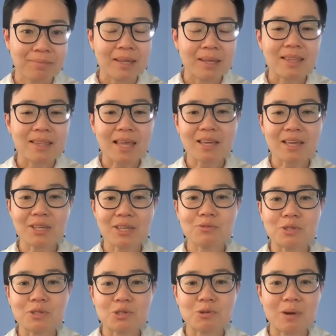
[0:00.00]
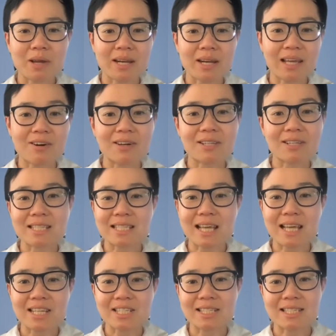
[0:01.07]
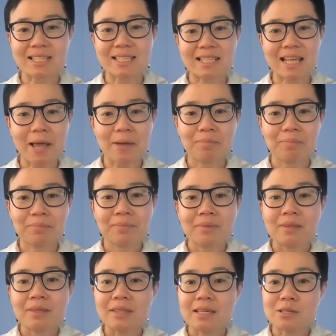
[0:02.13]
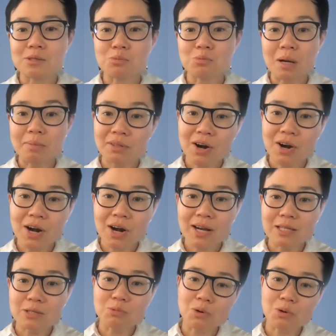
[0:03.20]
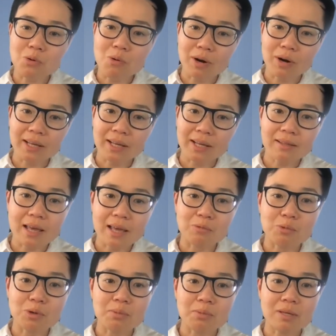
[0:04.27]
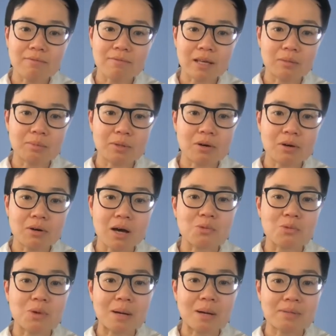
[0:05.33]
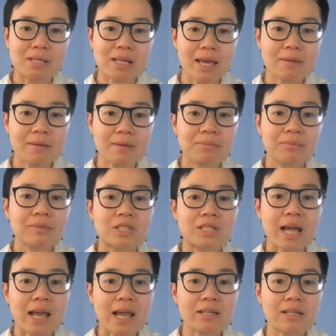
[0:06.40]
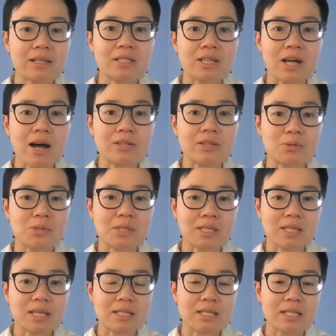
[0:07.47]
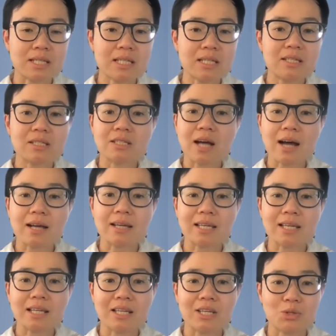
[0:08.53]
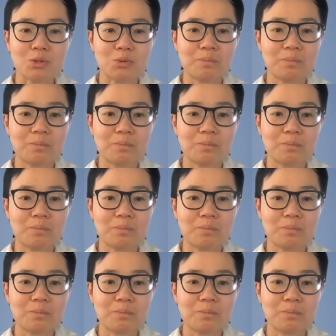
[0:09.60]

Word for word: Thank you for joining our discussion today. This webinar is recorded and will be available on our website, china.ucsd.edu.